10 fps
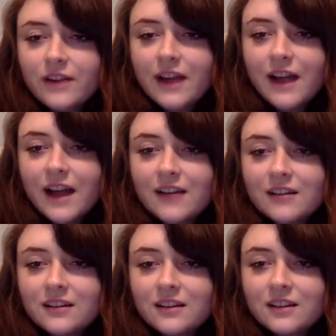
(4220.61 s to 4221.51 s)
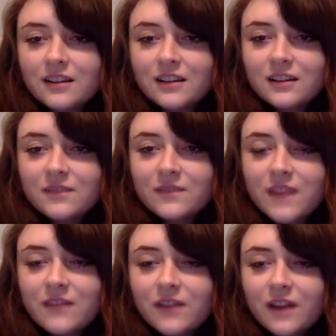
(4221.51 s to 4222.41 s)
had
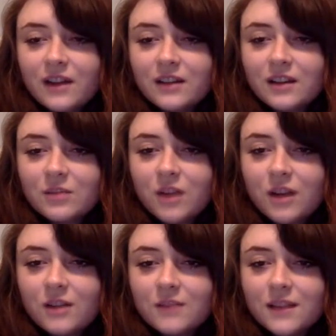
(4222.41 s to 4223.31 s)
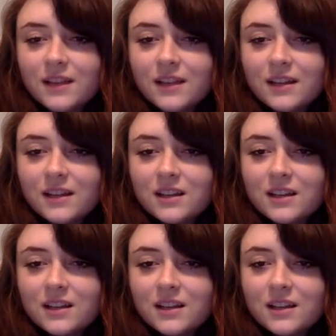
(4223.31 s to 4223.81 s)
a vodka watermelon?